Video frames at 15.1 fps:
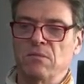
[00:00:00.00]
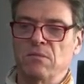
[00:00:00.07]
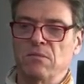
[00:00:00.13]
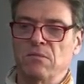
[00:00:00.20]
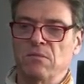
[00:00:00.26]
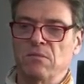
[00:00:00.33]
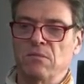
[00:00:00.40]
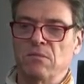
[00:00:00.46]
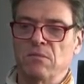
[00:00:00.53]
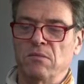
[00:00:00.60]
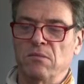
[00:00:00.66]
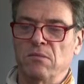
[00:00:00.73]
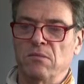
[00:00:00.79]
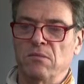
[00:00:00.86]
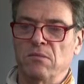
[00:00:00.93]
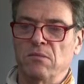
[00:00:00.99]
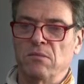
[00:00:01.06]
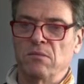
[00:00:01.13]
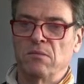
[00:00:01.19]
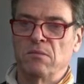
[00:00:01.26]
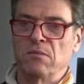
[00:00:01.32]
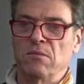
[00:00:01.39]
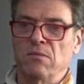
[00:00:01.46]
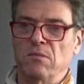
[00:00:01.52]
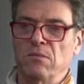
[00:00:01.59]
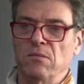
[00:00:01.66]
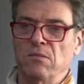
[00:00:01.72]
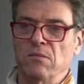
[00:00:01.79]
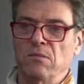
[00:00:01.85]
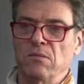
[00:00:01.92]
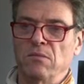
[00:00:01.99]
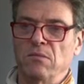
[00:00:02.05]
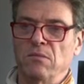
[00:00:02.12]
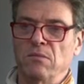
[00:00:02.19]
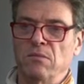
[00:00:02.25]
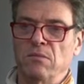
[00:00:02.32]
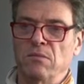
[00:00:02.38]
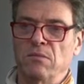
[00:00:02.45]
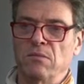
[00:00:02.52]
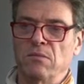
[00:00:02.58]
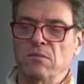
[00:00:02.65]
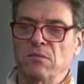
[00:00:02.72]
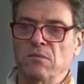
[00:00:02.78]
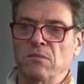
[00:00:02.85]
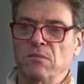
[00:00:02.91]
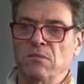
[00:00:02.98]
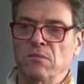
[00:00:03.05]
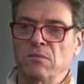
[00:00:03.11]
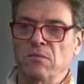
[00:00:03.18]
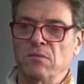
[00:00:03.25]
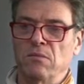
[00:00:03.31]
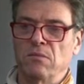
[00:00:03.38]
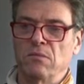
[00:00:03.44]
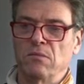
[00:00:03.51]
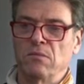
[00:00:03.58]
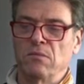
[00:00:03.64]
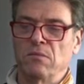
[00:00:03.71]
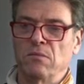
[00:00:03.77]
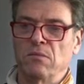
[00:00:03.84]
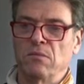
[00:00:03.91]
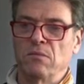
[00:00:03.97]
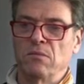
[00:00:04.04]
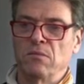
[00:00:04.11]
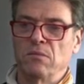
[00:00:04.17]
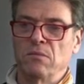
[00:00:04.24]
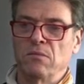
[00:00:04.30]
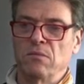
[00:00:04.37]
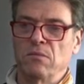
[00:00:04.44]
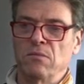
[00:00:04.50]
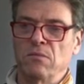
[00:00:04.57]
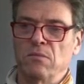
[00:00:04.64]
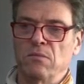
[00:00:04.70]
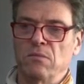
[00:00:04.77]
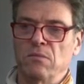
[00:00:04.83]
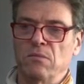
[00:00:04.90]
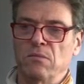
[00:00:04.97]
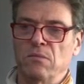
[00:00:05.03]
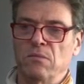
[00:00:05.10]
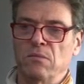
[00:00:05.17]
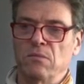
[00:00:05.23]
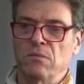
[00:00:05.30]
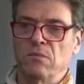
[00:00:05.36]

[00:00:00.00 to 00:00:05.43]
(not speaking)